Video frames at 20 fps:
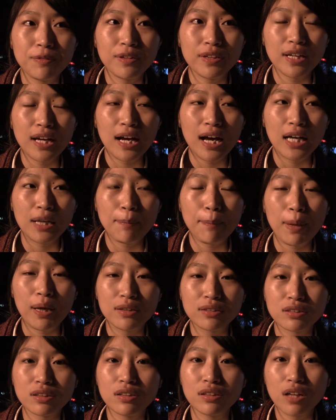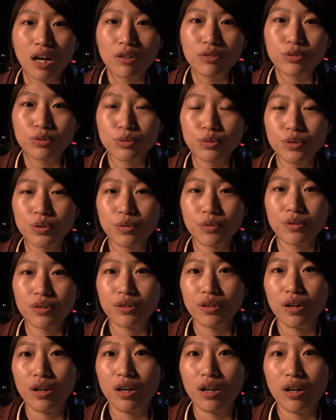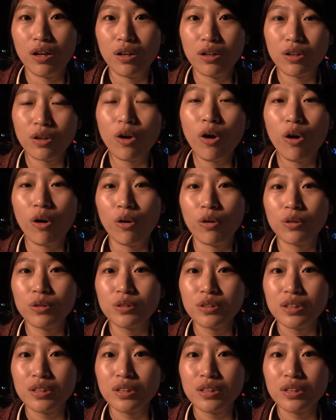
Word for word: We had better not to use the coal.